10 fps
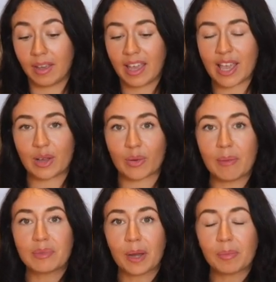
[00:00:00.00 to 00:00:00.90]
he
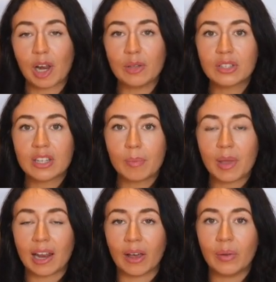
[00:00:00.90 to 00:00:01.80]
crept up close to the
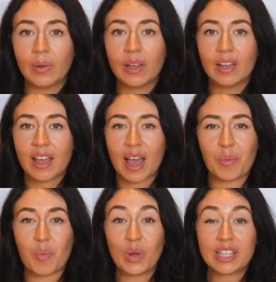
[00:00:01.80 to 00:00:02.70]
pillow
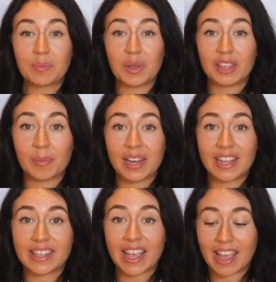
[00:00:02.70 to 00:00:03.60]
and whispered them in
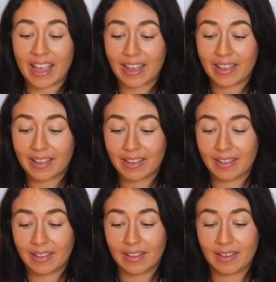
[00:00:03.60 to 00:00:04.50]
his ear.
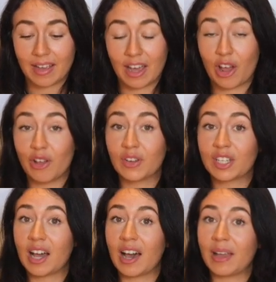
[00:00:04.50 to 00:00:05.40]
And over
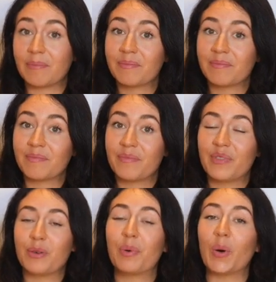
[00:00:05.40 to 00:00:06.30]
time,
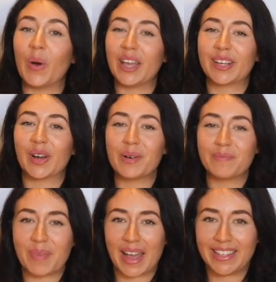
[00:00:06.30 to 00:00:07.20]
the boy
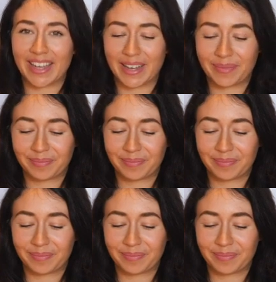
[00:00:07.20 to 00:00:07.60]
got better.